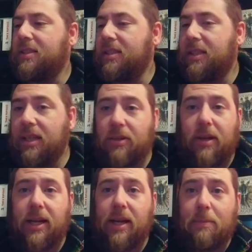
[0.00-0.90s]
here
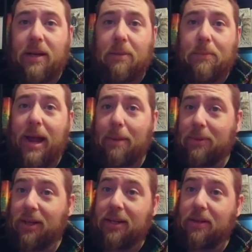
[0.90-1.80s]
I am, and I'm happy
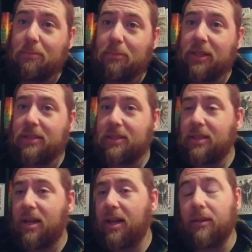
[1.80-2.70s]
I am, because
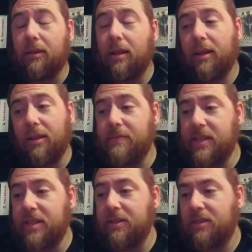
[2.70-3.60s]
I love
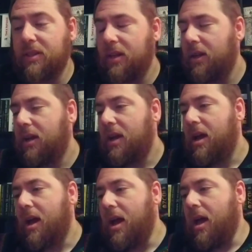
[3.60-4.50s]
these.
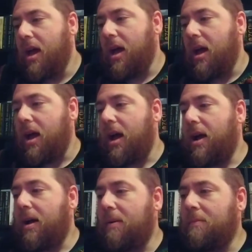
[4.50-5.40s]

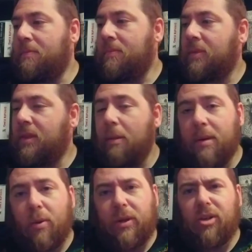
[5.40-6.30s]
Let me
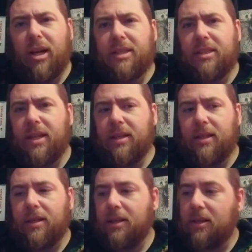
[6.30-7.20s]
know what you guys
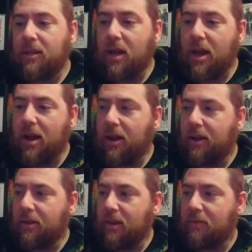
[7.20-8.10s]
think.
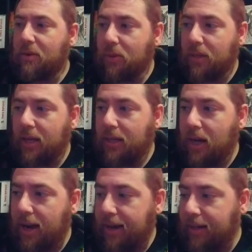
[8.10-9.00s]
If you would like,
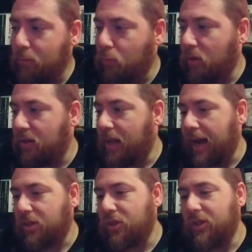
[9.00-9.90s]
I will
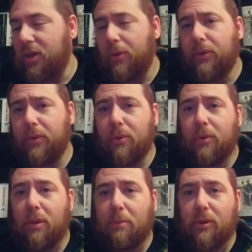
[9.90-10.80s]
actually go through
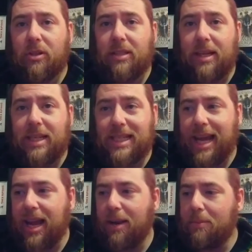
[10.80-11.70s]
the books and
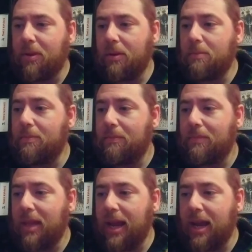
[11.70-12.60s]
tab them
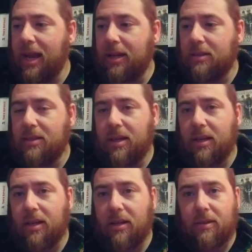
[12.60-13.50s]
and
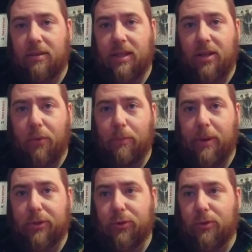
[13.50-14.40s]
get out
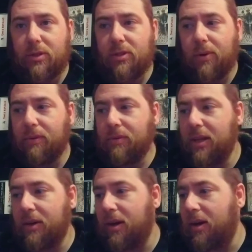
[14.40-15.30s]
pictures. So if
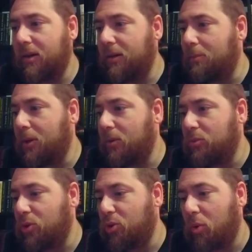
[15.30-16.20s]
there are about
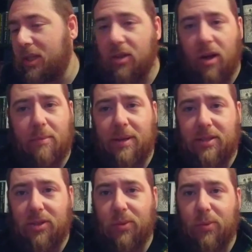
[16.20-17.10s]
20
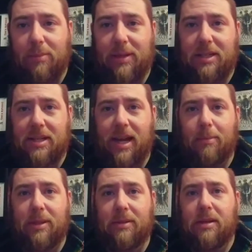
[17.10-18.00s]
comments who want me to tab
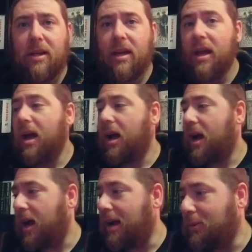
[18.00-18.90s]
it,
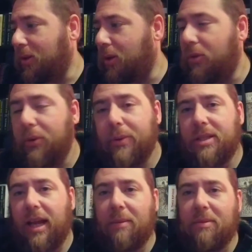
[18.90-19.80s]
I will go through and
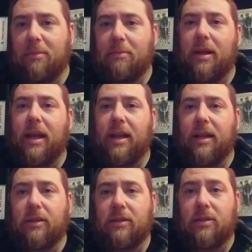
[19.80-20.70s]
tab them
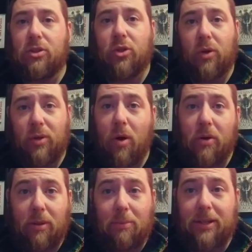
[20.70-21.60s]
and show you all
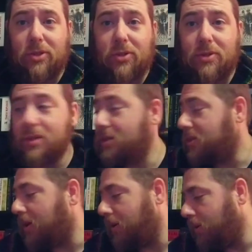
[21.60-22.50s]
the pictures.
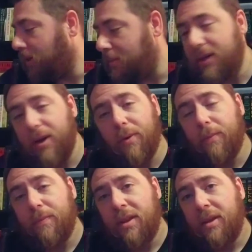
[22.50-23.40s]
So let me know.
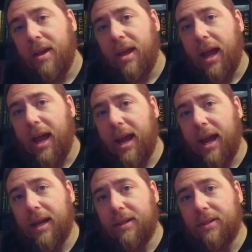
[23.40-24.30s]

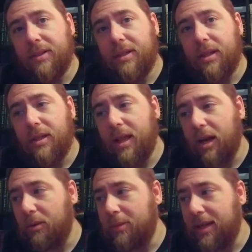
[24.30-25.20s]
And
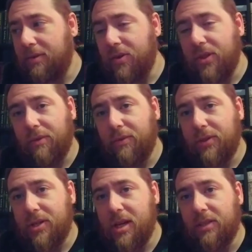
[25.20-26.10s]
that'll be everything for
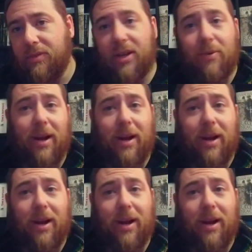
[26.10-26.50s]
today's video. I